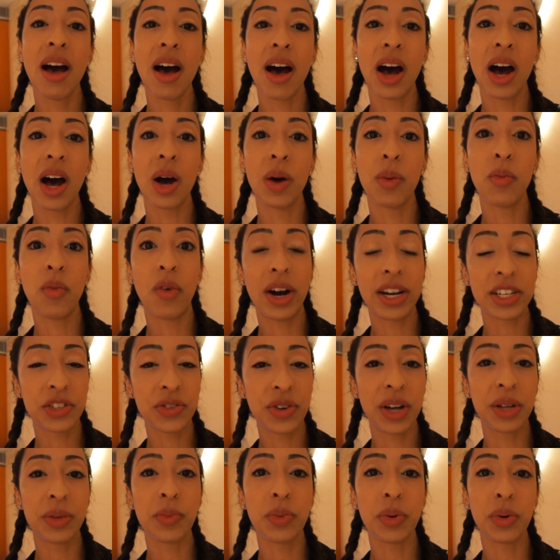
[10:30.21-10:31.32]
um, walked
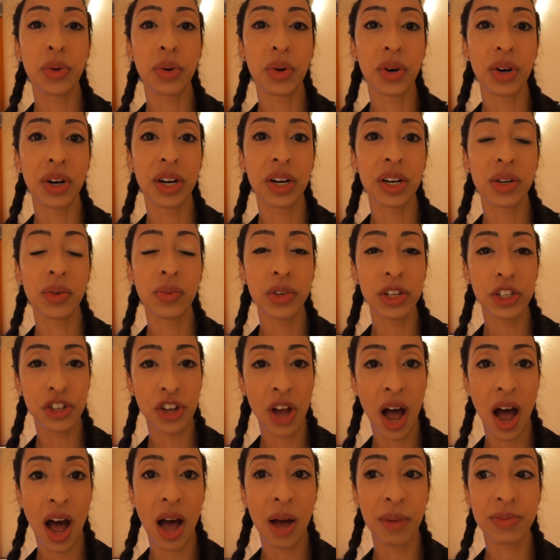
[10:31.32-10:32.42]
around port, we
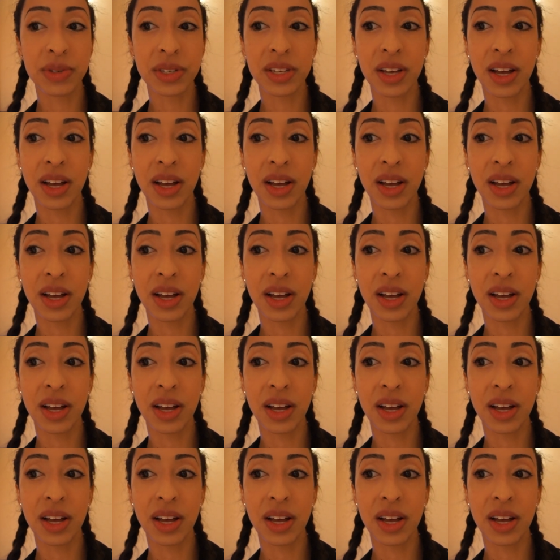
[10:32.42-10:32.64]
shopped,